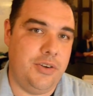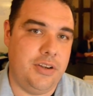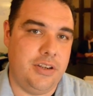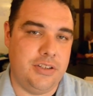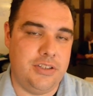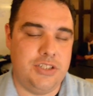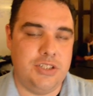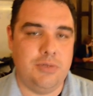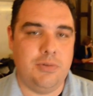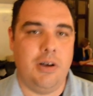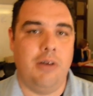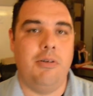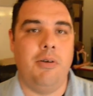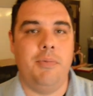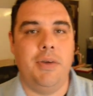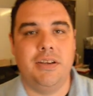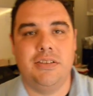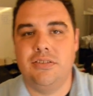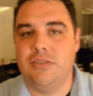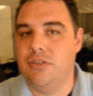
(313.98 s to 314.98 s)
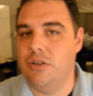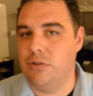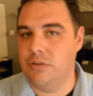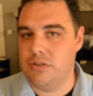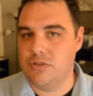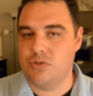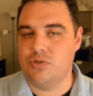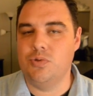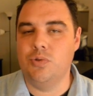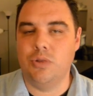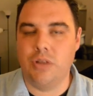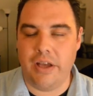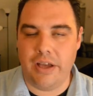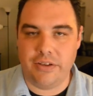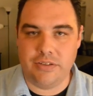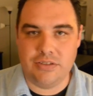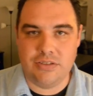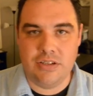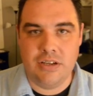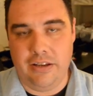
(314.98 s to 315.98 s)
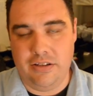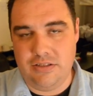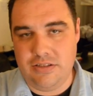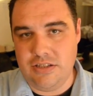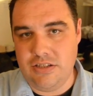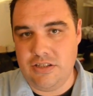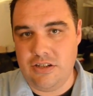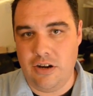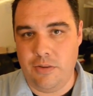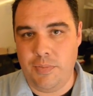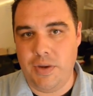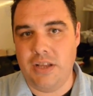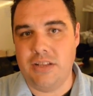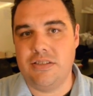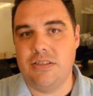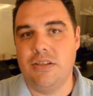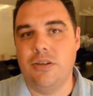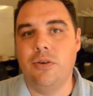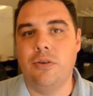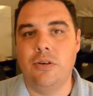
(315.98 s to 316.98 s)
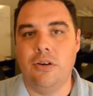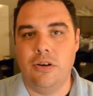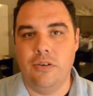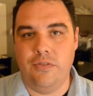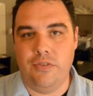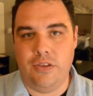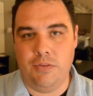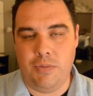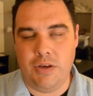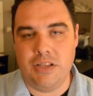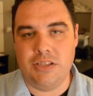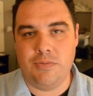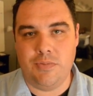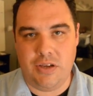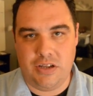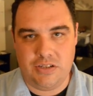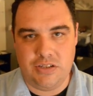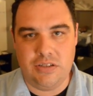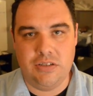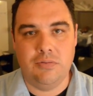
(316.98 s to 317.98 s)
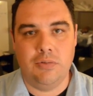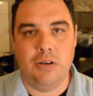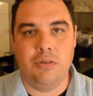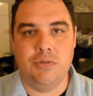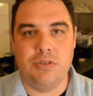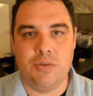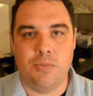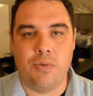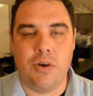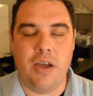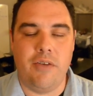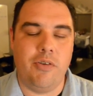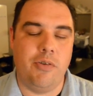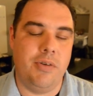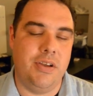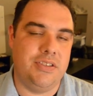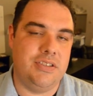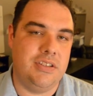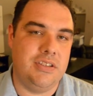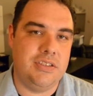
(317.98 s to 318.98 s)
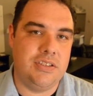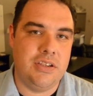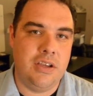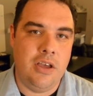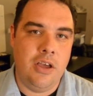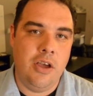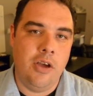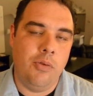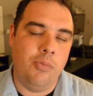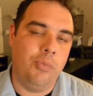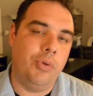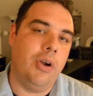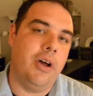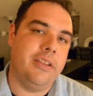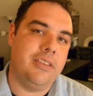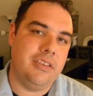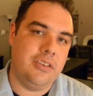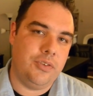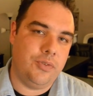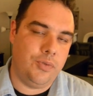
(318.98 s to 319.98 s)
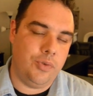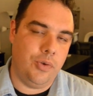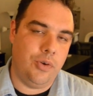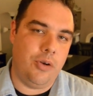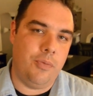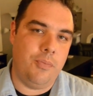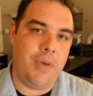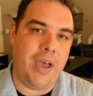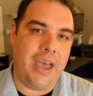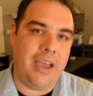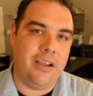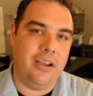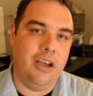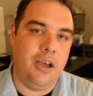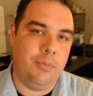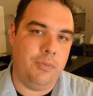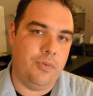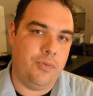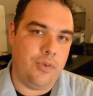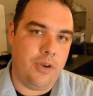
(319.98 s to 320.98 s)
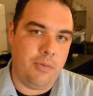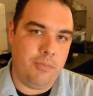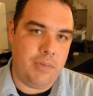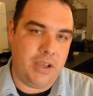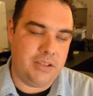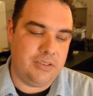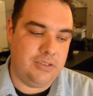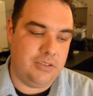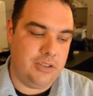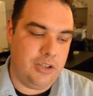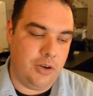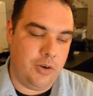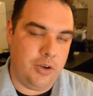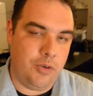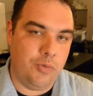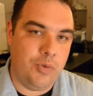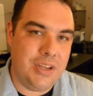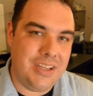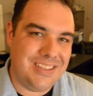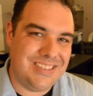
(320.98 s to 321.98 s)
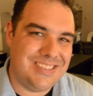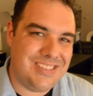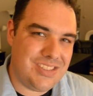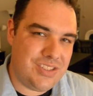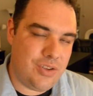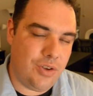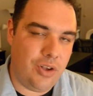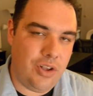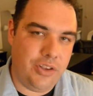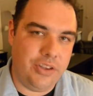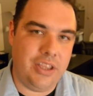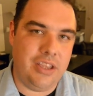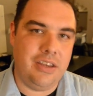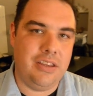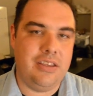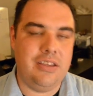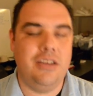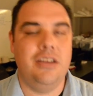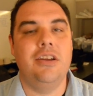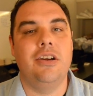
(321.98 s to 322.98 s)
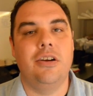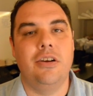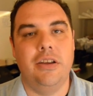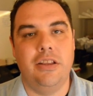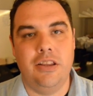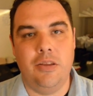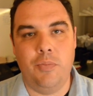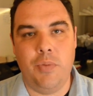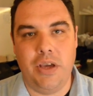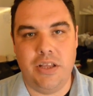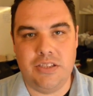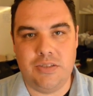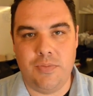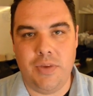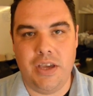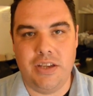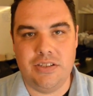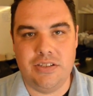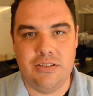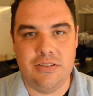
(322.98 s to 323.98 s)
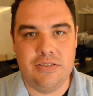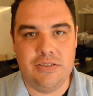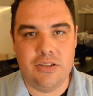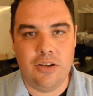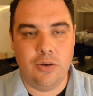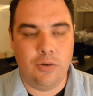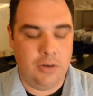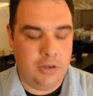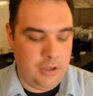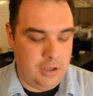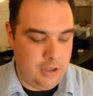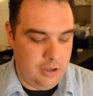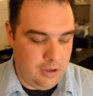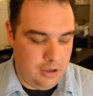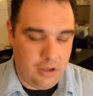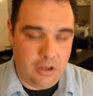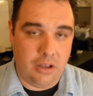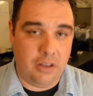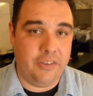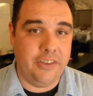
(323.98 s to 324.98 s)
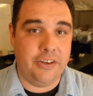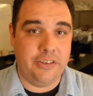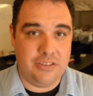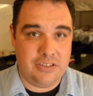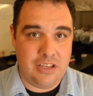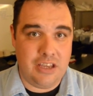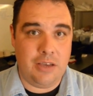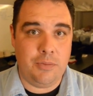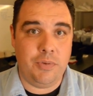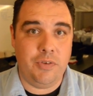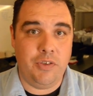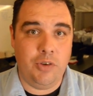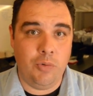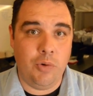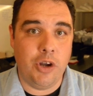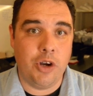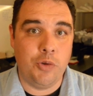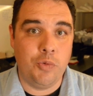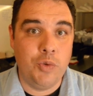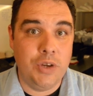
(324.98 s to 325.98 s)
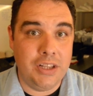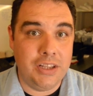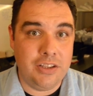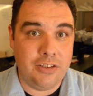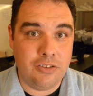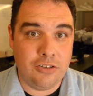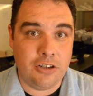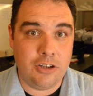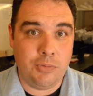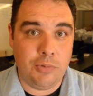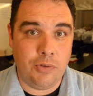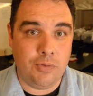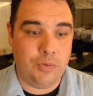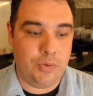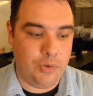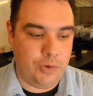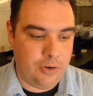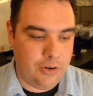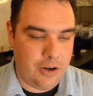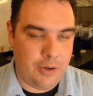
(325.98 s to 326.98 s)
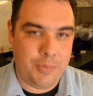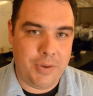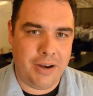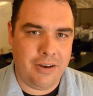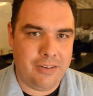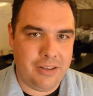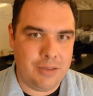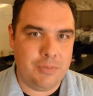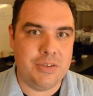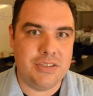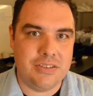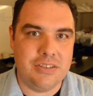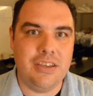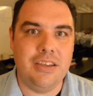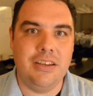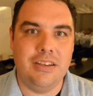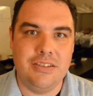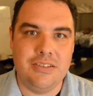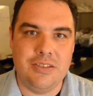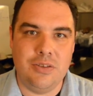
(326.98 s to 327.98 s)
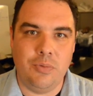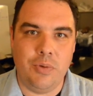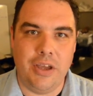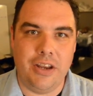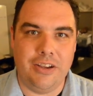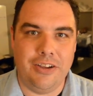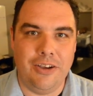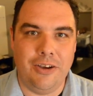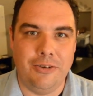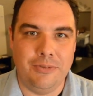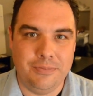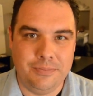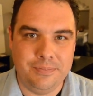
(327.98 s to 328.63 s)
in Chihuahua, Mexico in a schoolhouse. C.T.R. Bates, the owner of the Bates Mansion, when it was a private residence, brought this floor back up from Mexico and reinstalled it here in the Bates Mansion. So a little tip, if you want a really durable floor, apparently mesquite is the way to go.